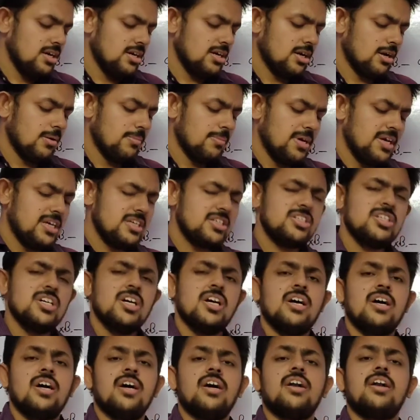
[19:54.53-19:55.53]
Ramesh
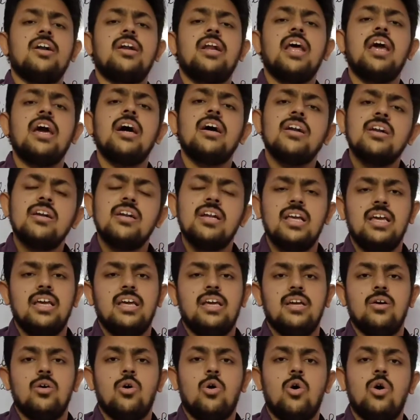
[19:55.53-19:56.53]

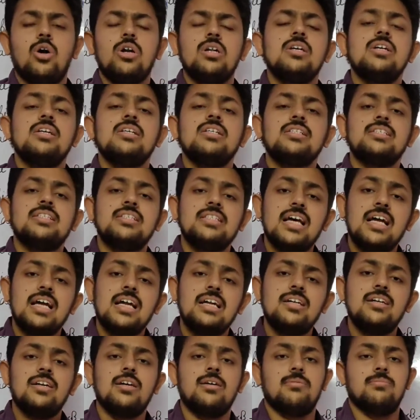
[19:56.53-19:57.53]
rarely or
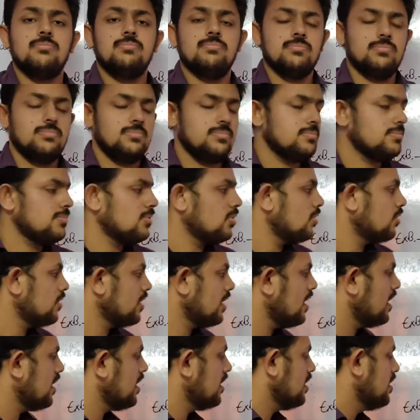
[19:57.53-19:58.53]
seldom.
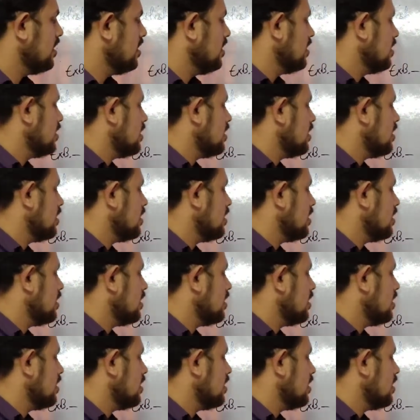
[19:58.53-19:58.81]
Okay.